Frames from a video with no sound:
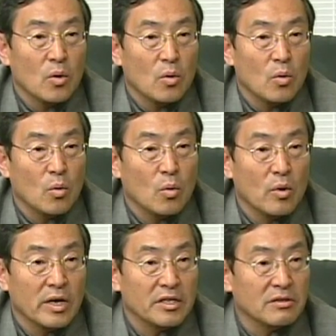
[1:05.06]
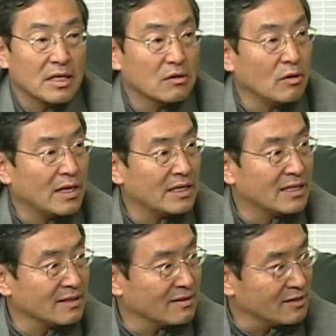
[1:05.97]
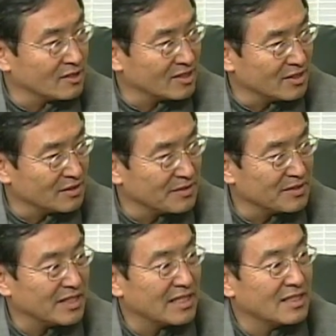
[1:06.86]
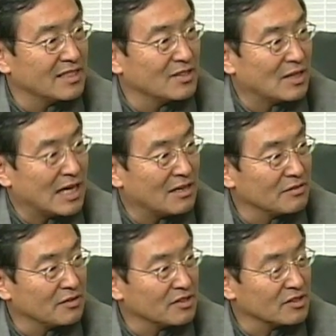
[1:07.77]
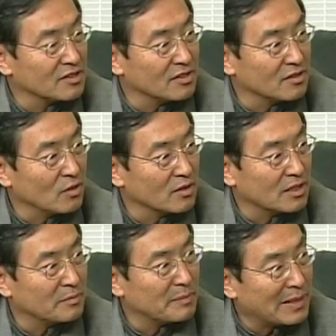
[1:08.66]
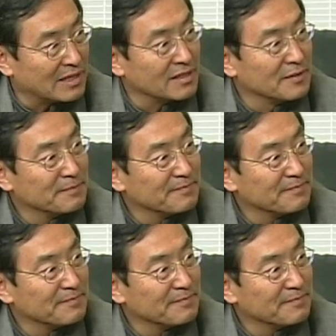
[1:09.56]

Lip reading: where you acquire this skill and, you know, how this all come about.